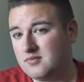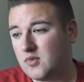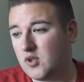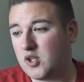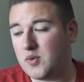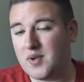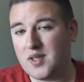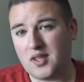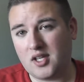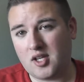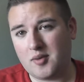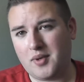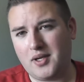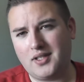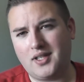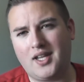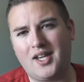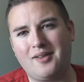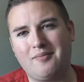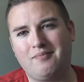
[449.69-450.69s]
What do we think
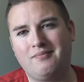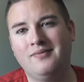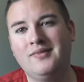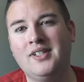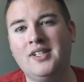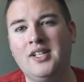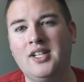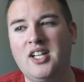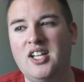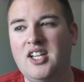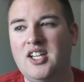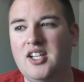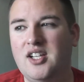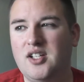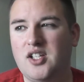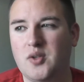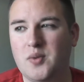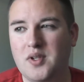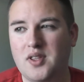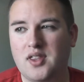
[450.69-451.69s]
about that?
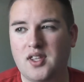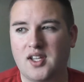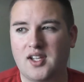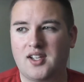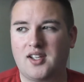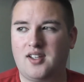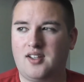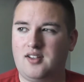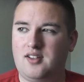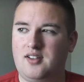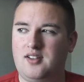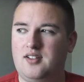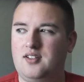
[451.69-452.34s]
Do we think